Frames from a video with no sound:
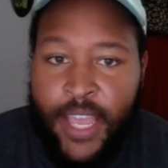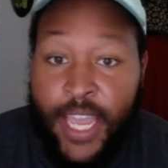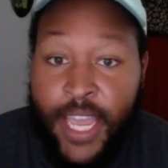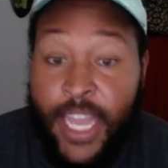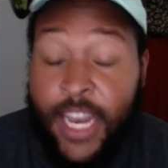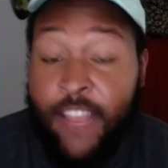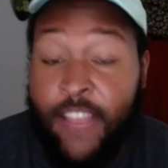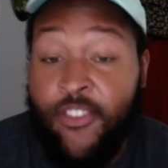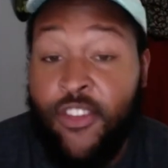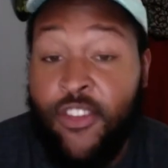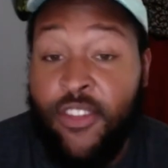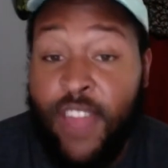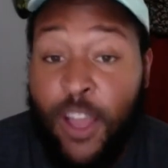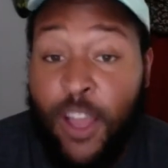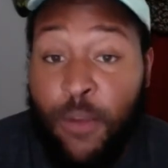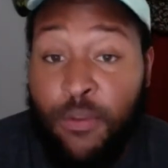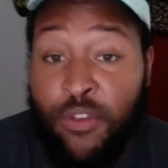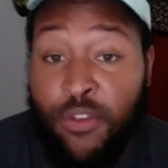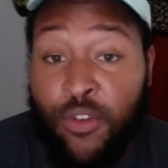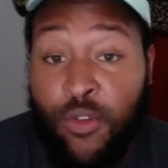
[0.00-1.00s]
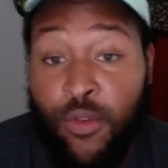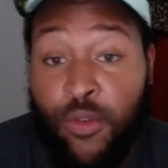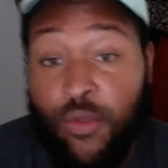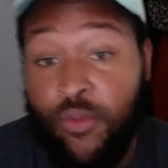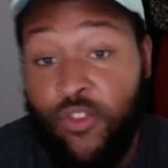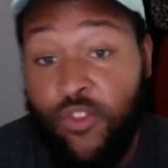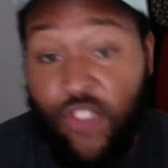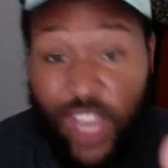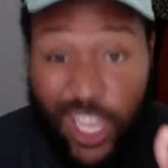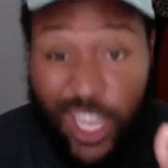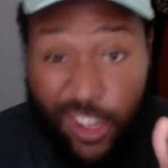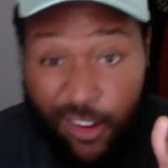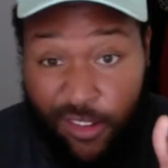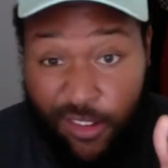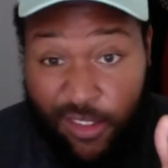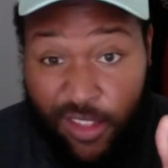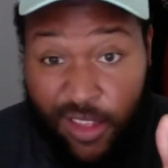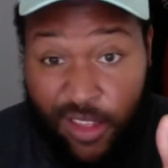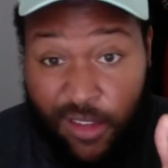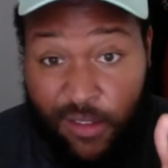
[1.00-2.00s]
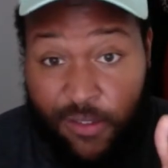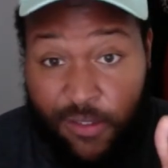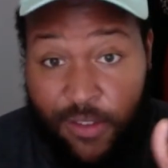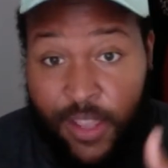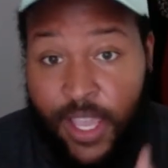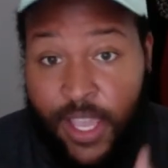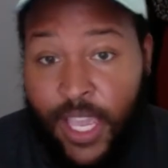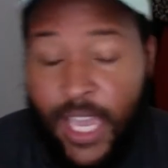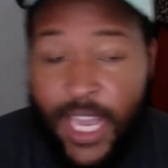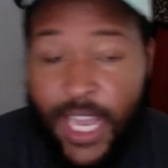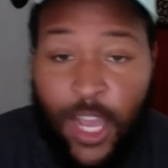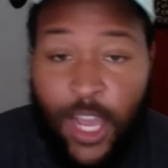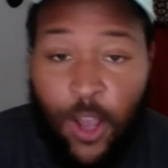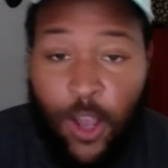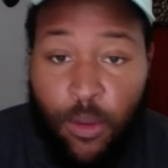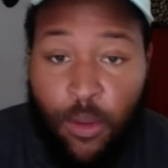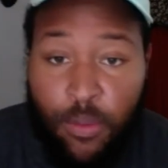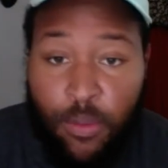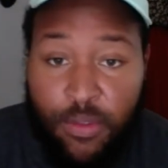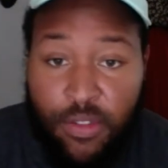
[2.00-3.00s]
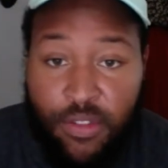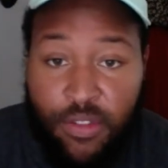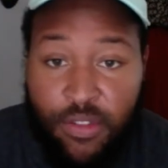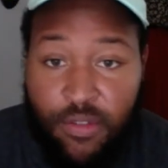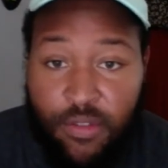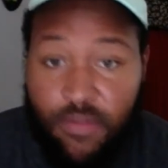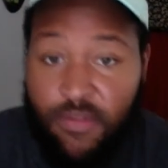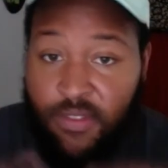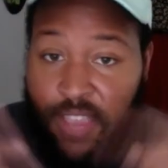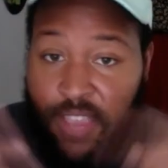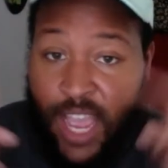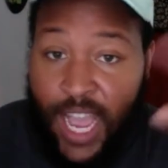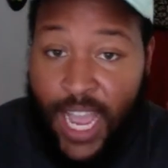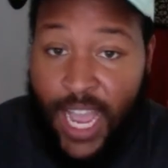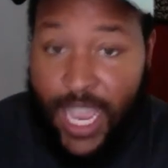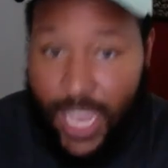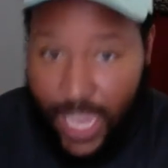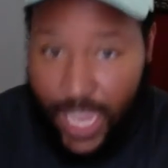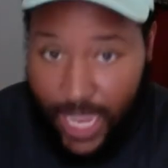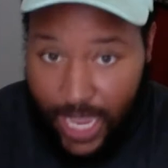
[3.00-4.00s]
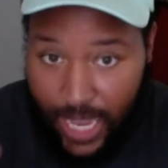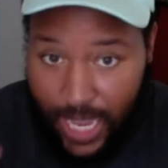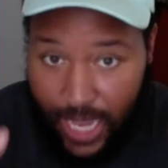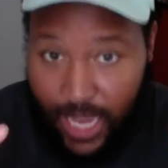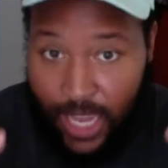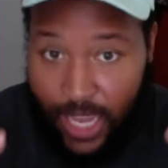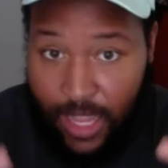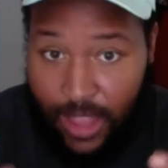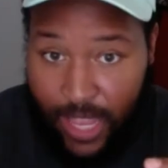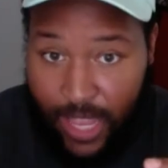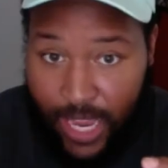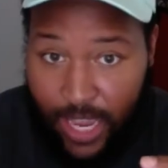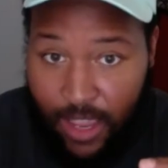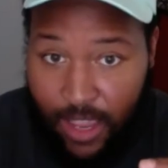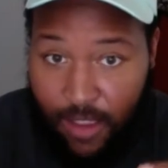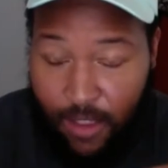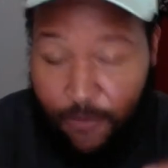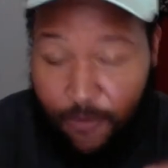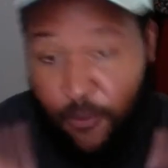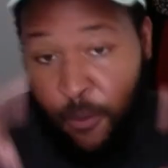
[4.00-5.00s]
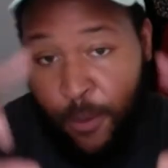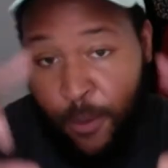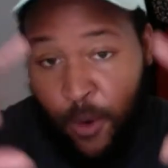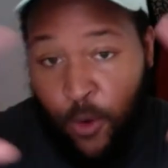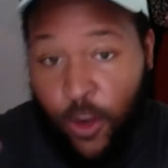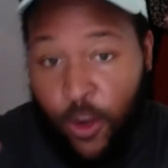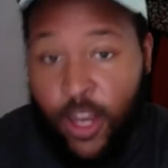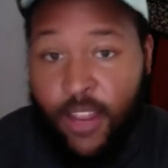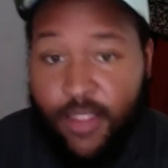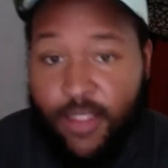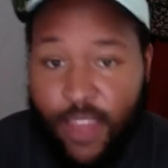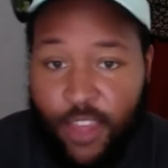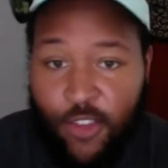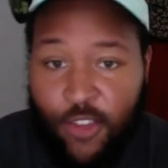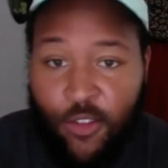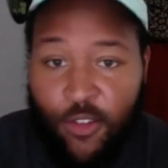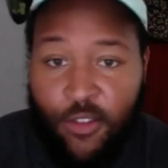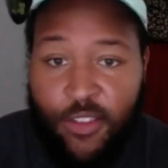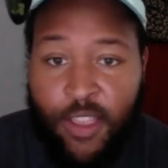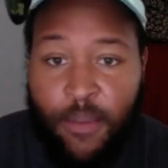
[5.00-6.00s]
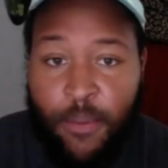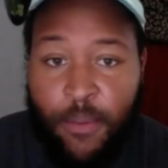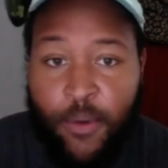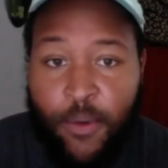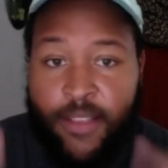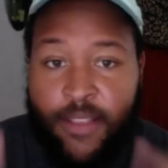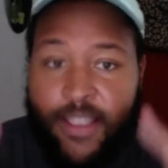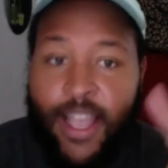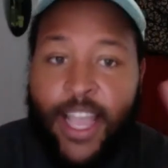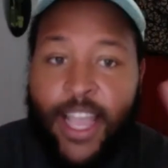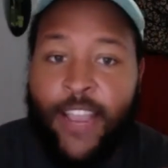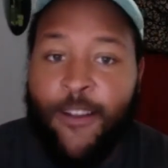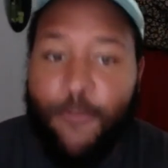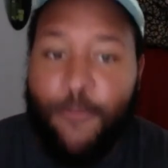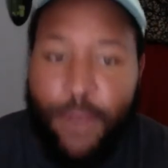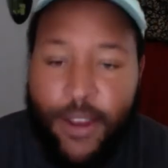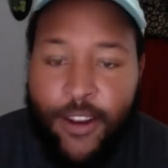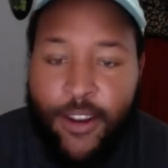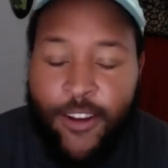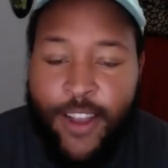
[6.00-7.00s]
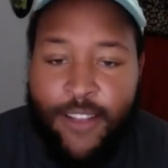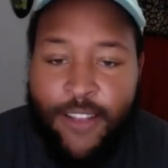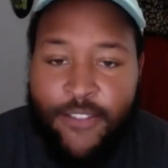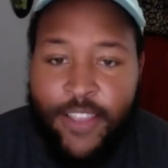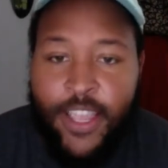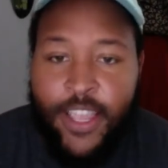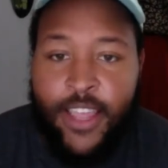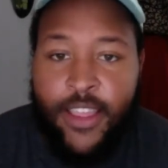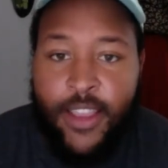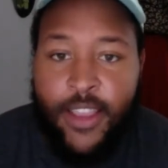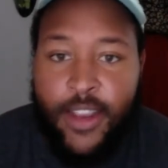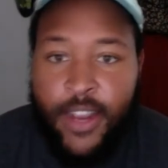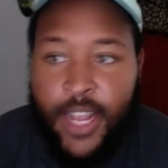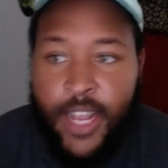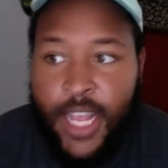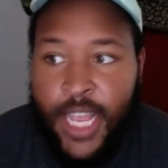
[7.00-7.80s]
And it just helps you check yourself. It helps tie, like from an organizational standpoint, tie your paragraph together.